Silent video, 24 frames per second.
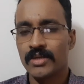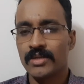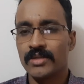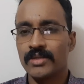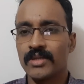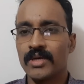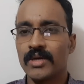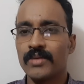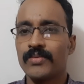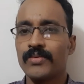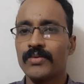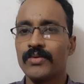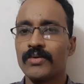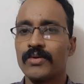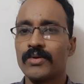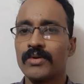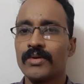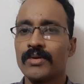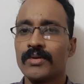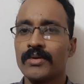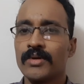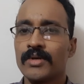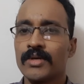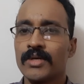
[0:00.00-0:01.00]

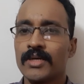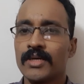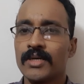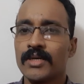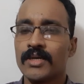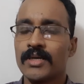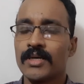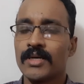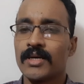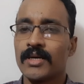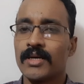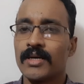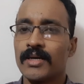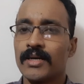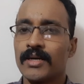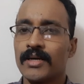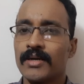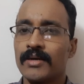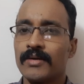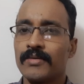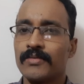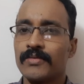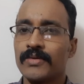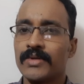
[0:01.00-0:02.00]
Therefore,
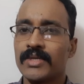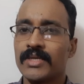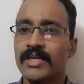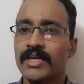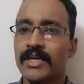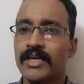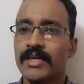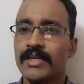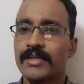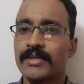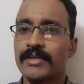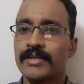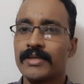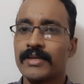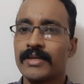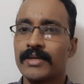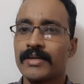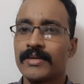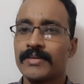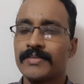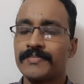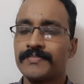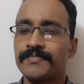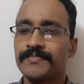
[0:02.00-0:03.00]
we
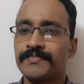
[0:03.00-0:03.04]
can